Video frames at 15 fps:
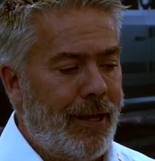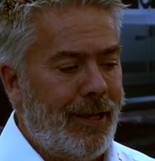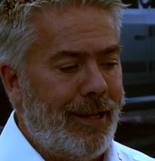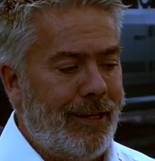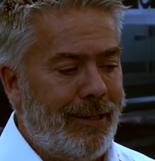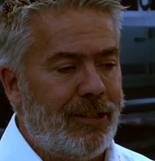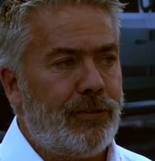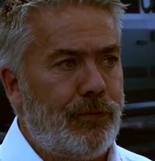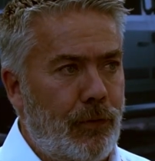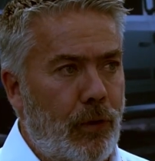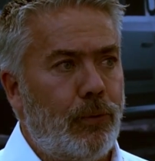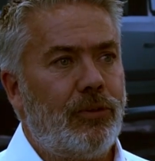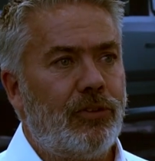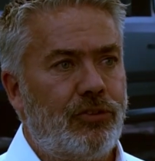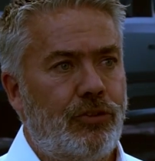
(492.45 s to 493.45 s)
it is
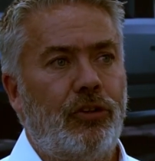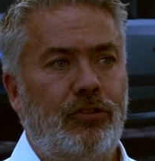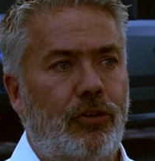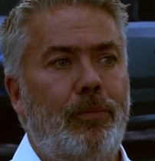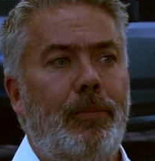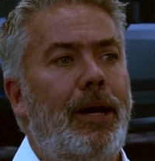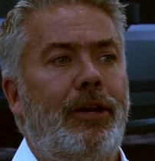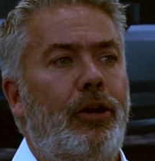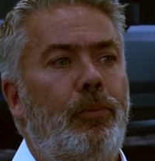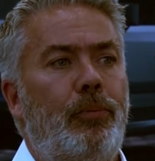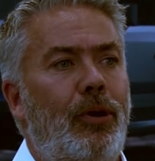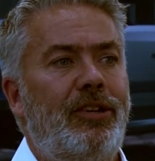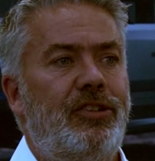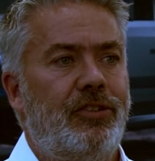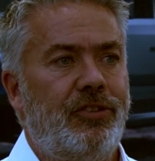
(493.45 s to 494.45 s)
focused just on mining
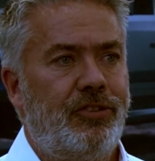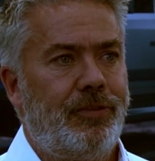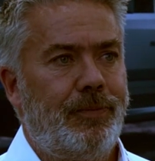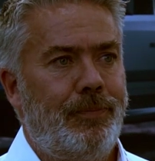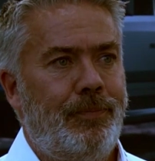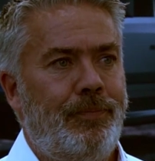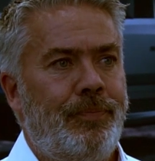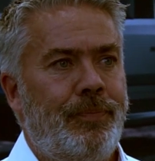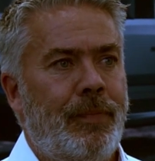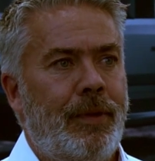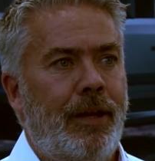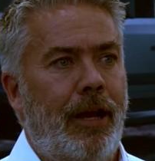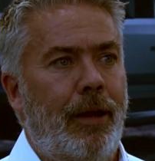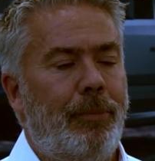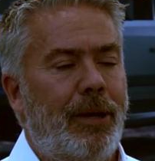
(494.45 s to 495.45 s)
operations.
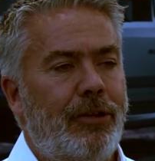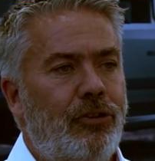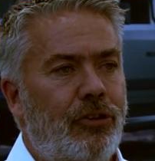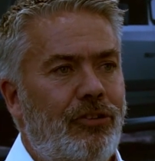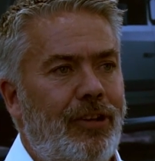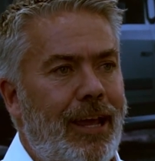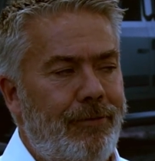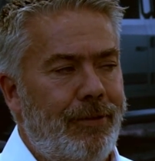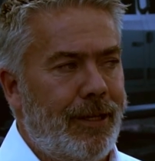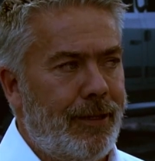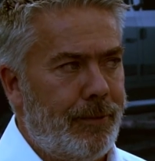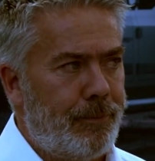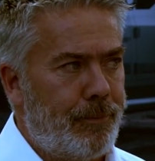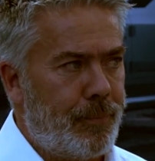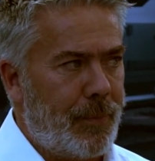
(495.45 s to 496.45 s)
And by just
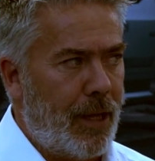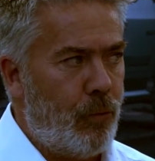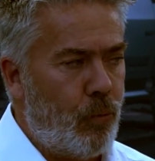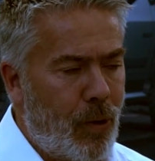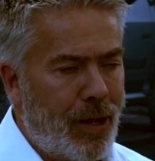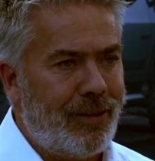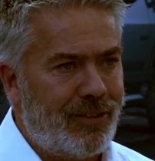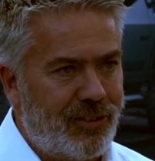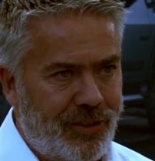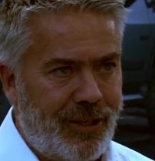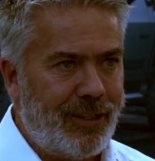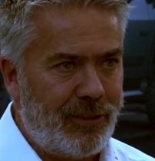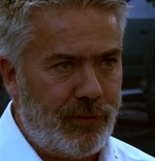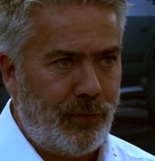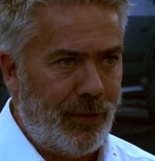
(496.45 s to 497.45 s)
having a
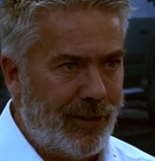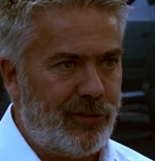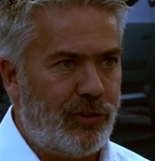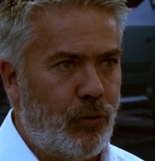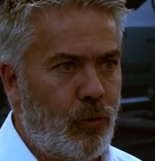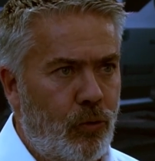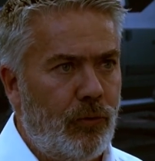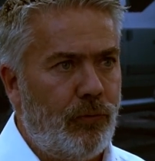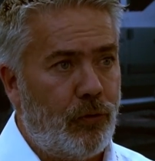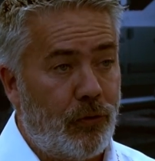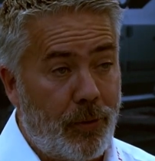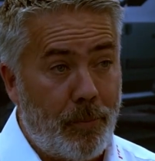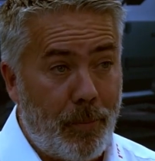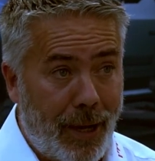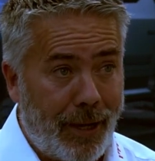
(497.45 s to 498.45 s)
one-size-fits-all for
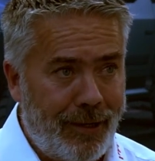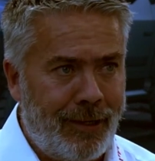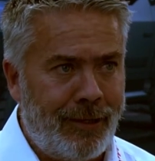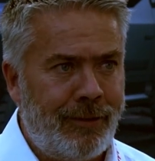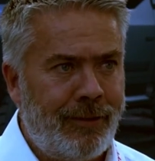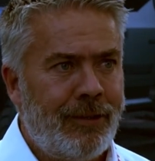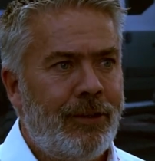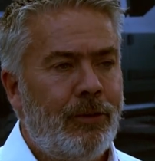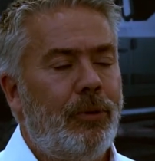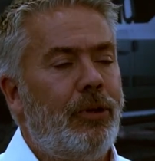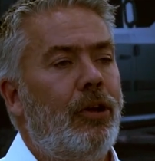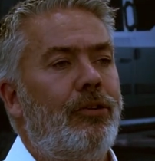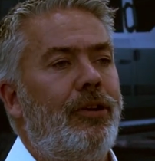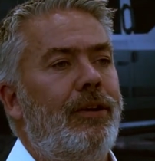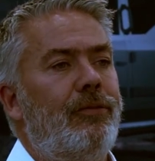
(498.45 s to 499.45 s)
the mining, we
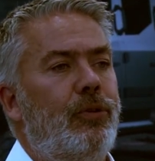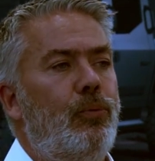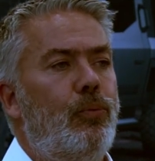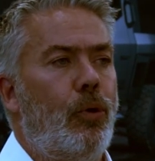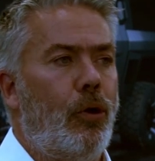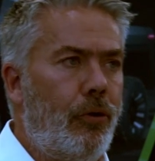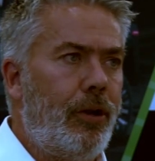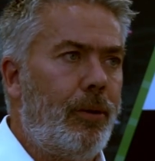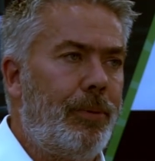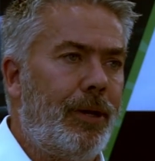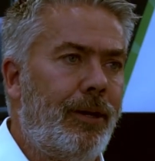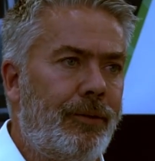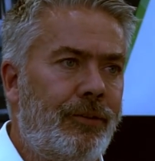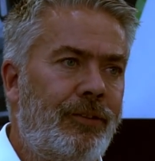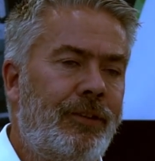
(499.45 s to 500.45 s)
don't have to worry
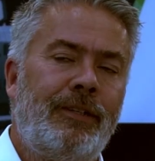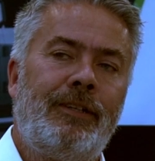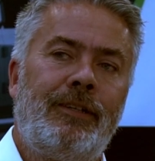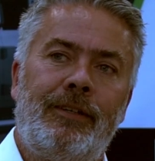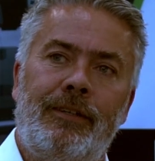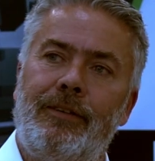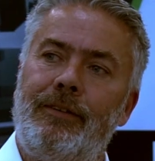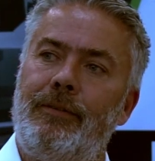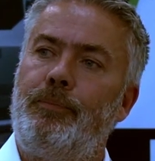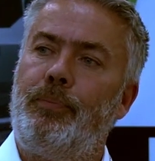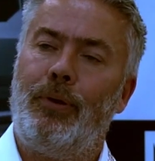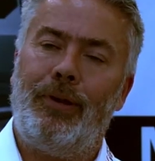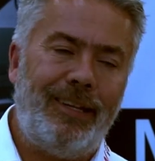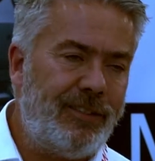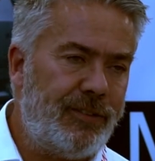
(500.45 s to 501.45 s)
about
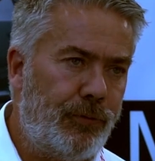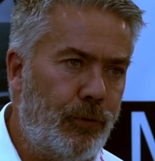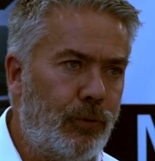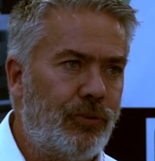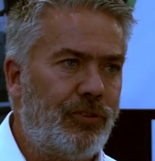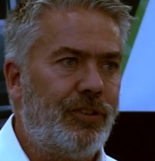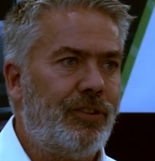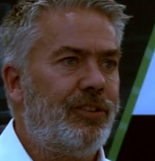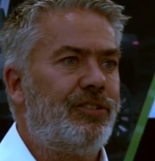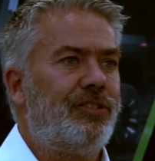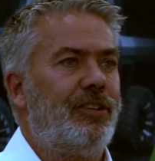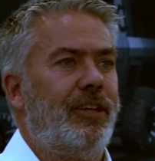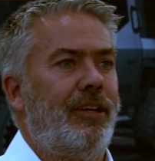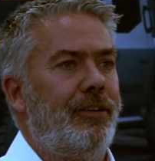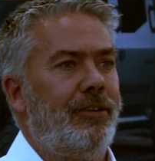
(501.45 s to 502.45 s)
police
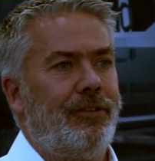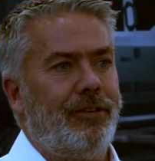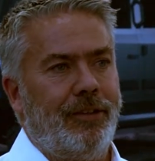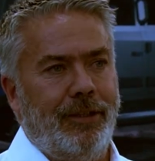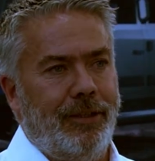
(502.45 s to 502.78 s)
forces and